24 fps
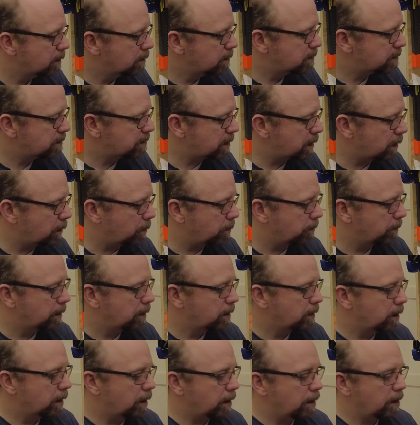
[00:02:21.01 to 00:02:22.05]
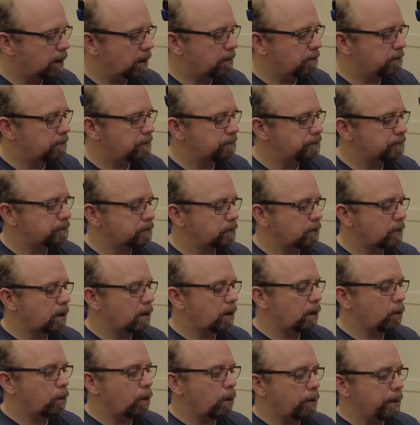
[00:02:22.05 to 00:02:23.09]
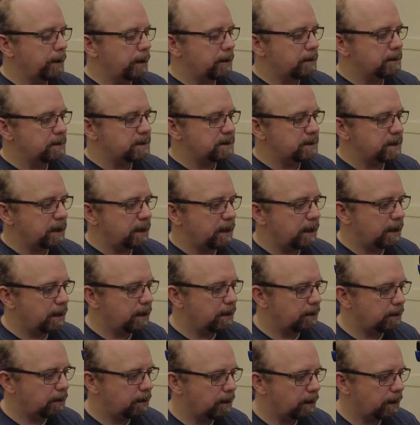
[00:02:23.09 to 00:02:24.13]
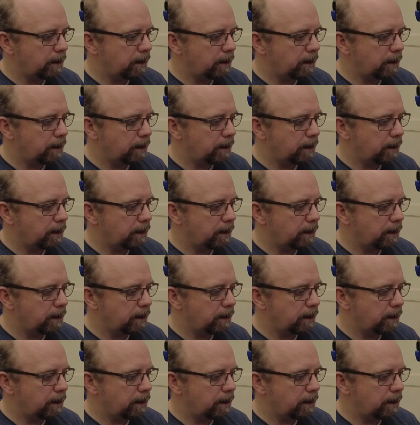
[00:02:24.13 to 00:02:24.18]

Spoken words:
So what we can see here,